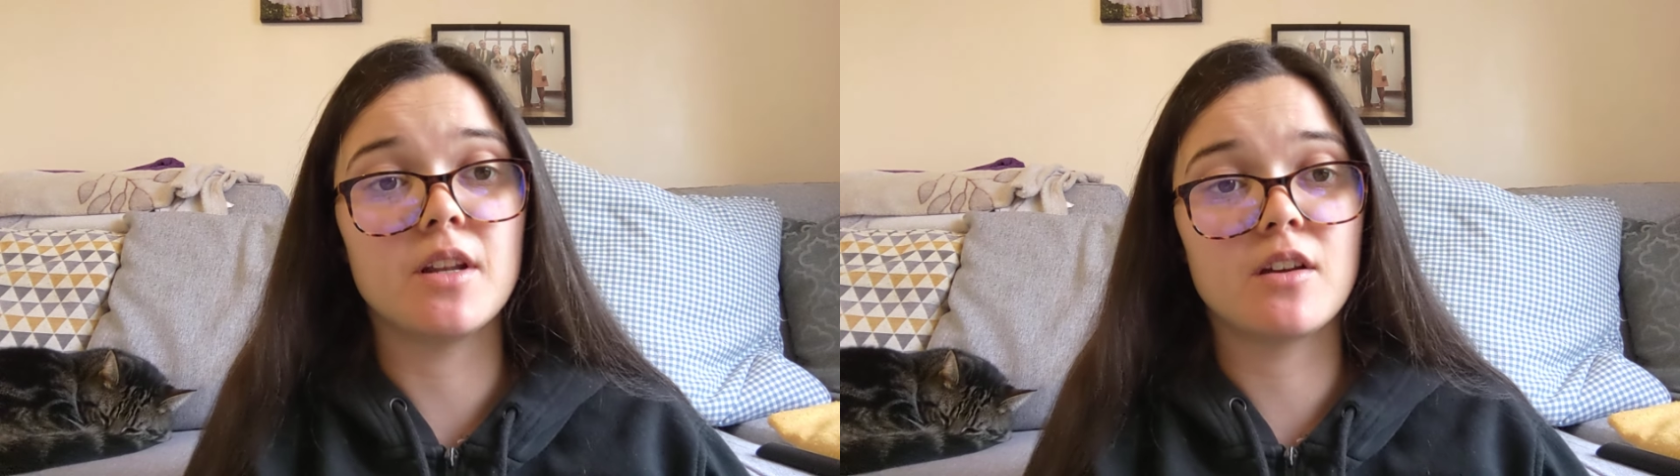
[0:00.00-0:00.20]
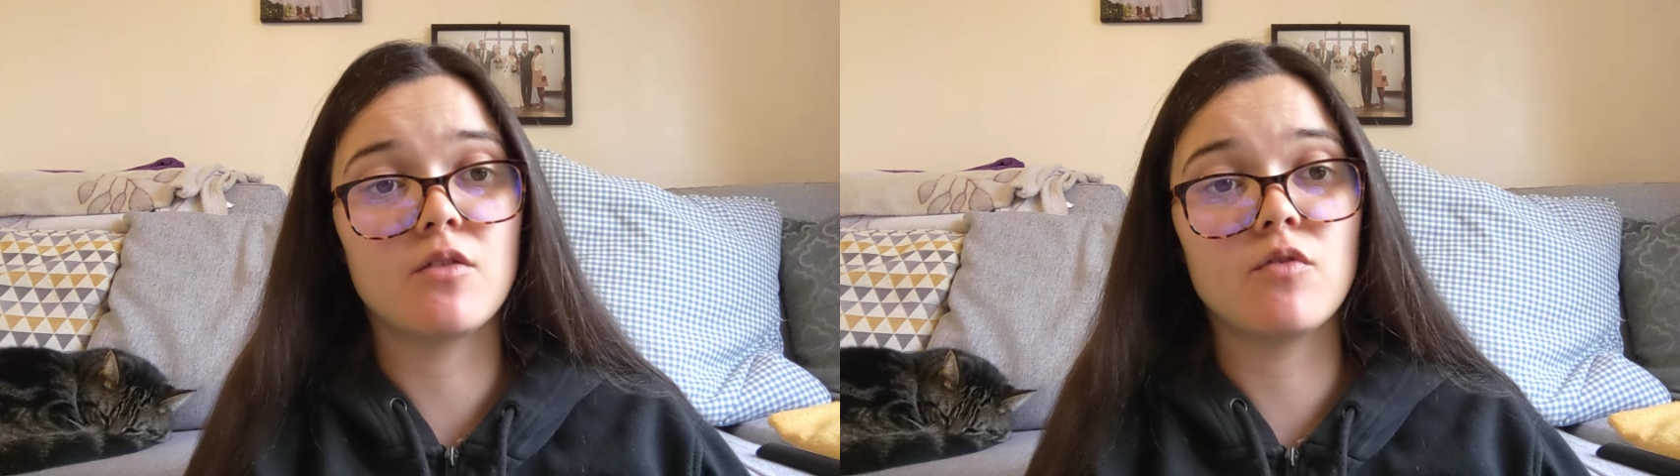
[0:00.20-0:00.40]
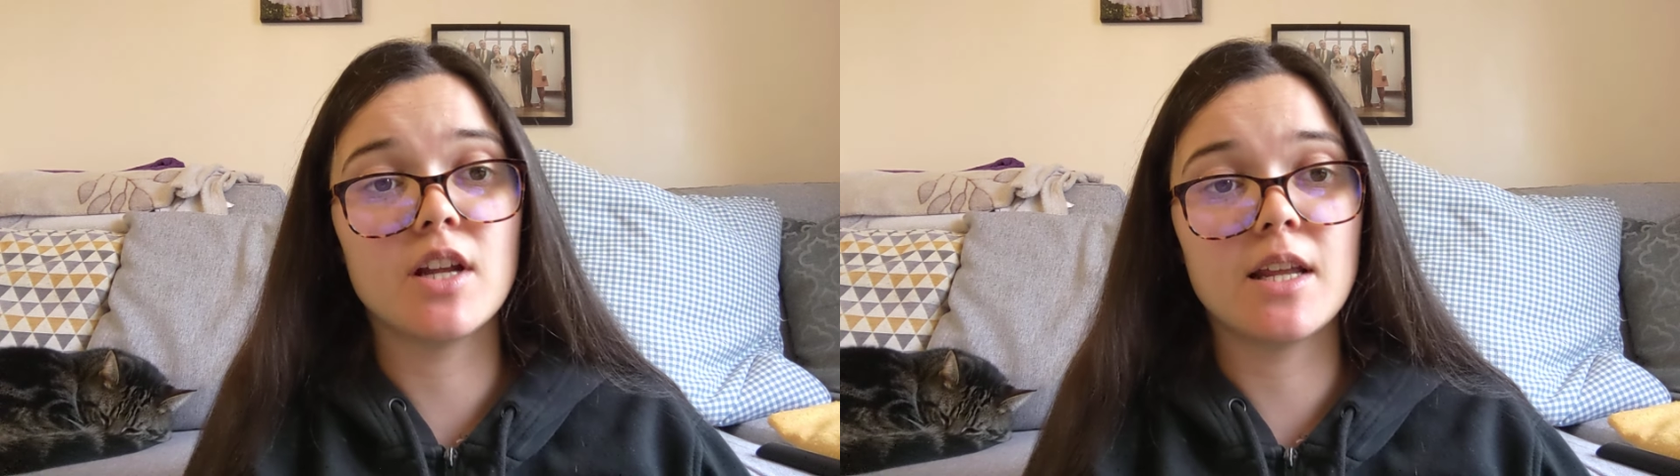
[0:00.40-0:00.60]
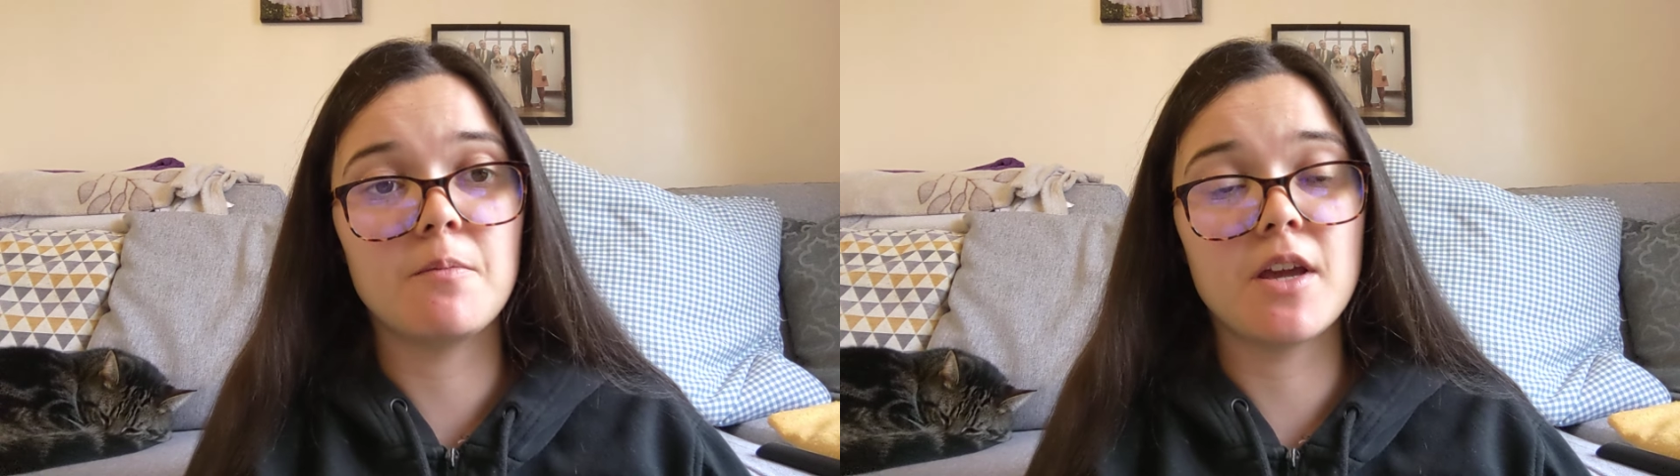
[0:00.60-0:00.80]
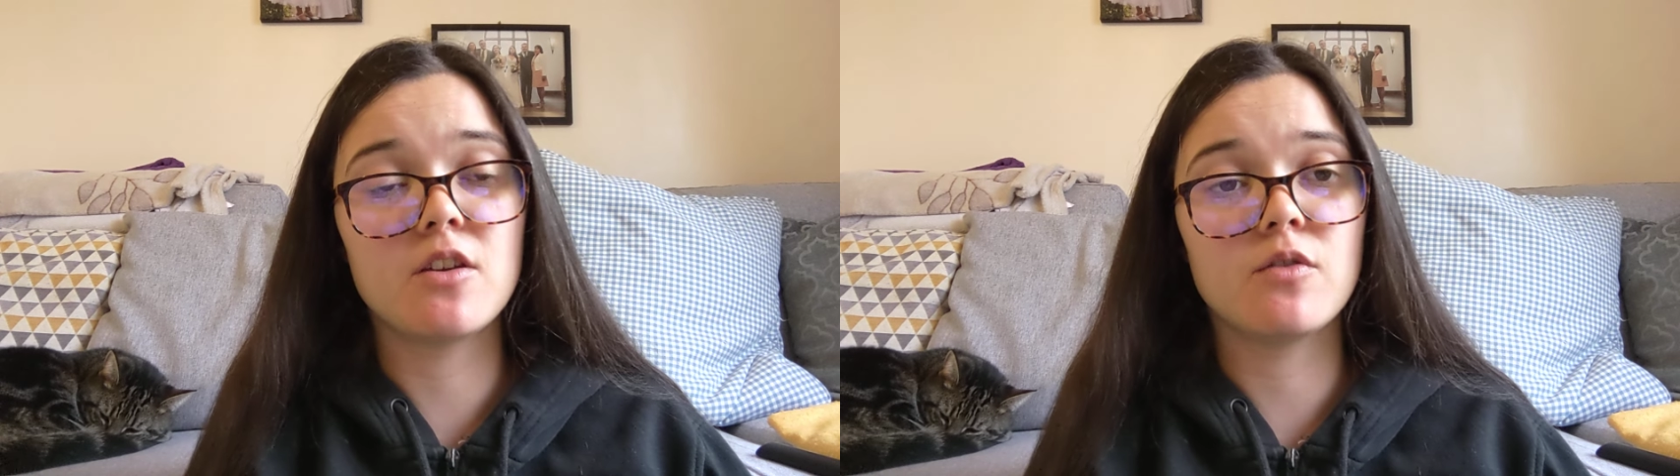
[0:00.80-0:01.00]
and it can really
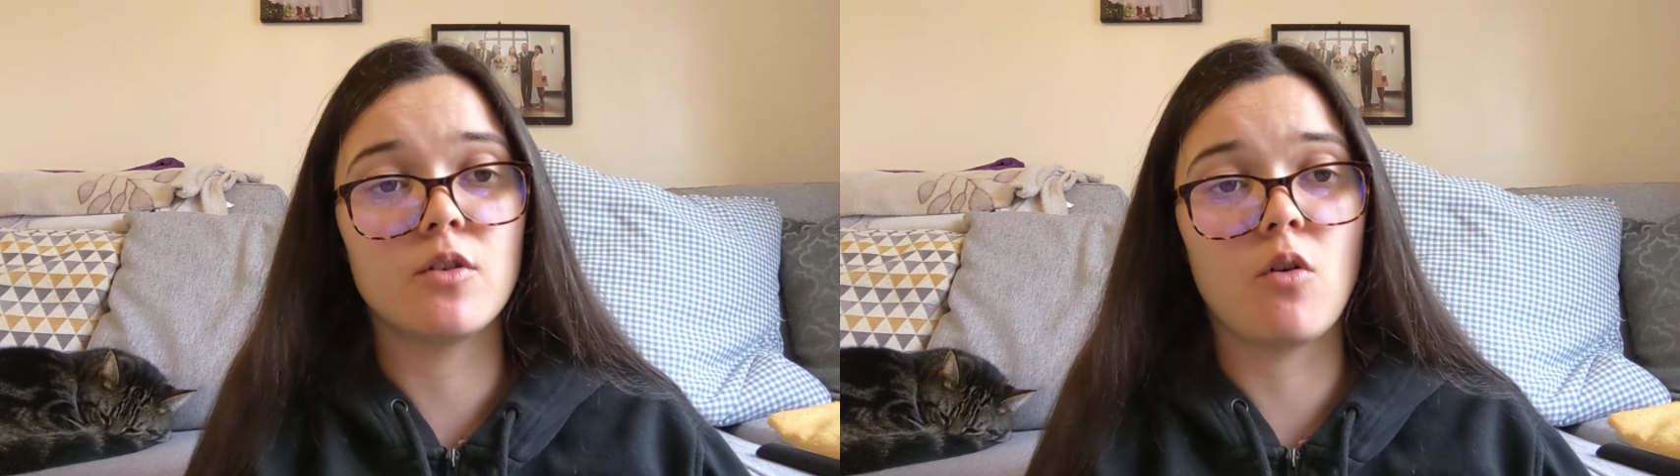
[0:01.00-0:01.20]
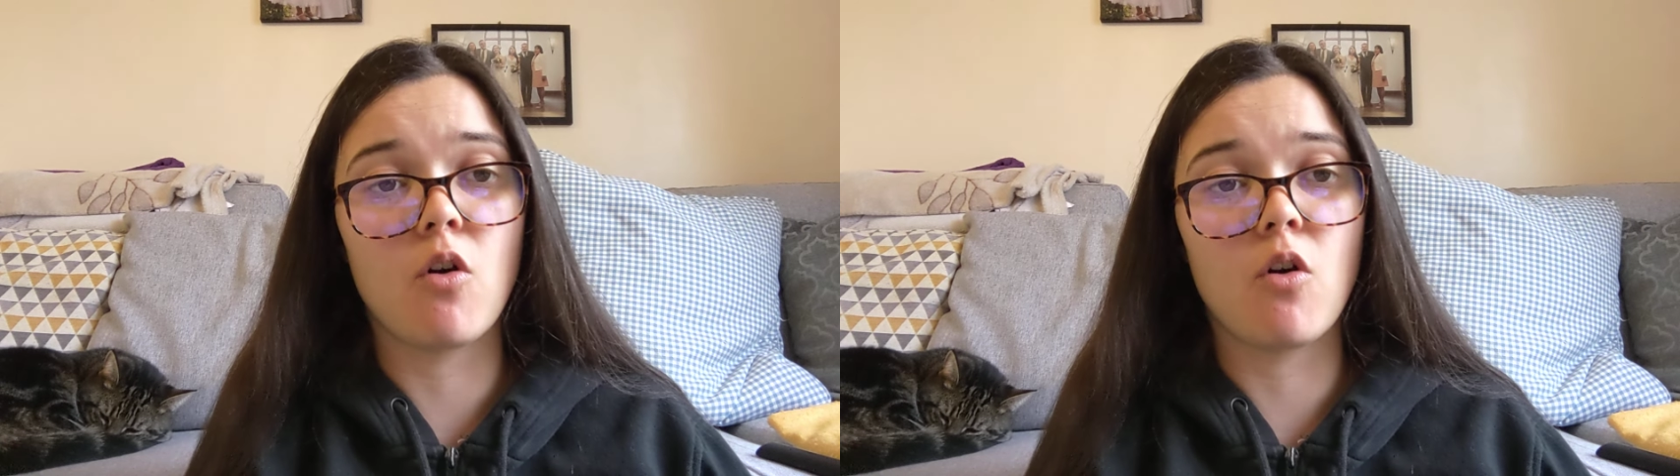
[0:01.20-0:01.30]
make you feel